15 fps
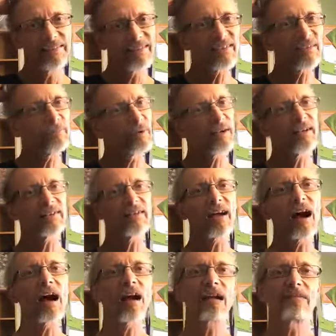This is because
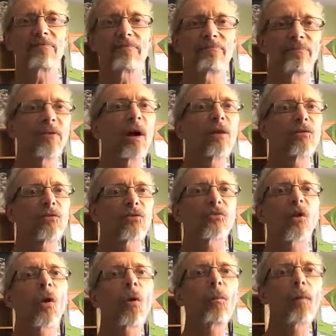I've done
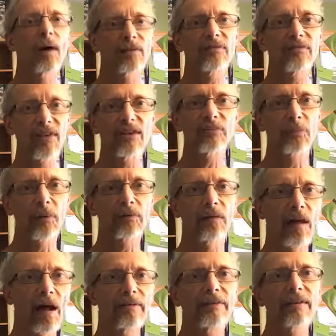so much Facebook
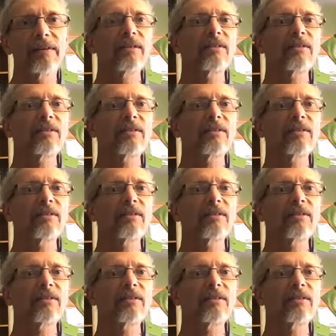Lives, and